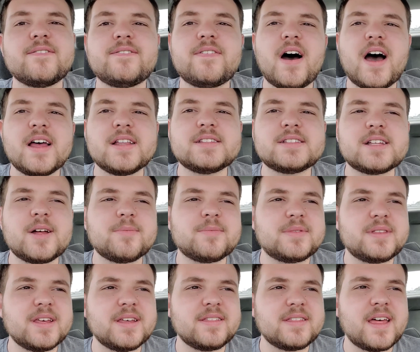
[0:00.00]
find
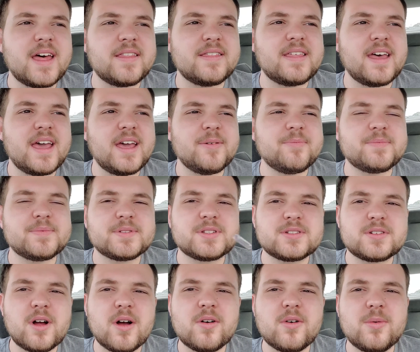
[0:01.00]
something that they
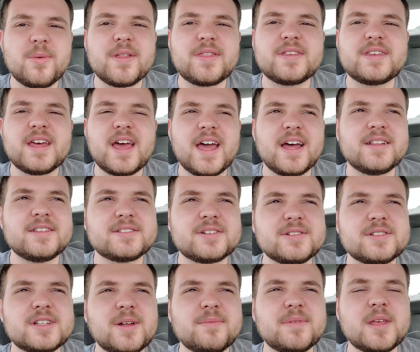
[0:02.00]
struggle with to answer,
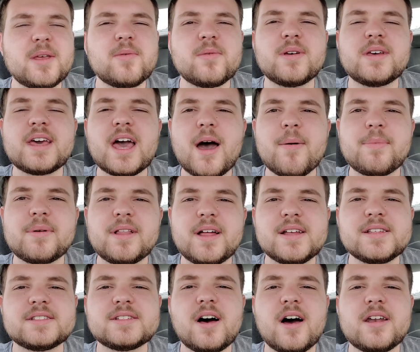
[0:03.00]
something you can
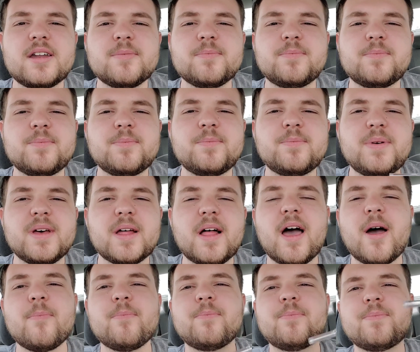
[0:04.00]
capitalize on,
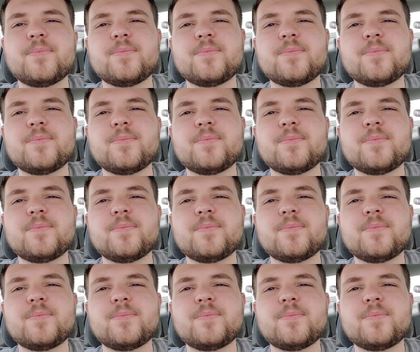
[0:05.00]
and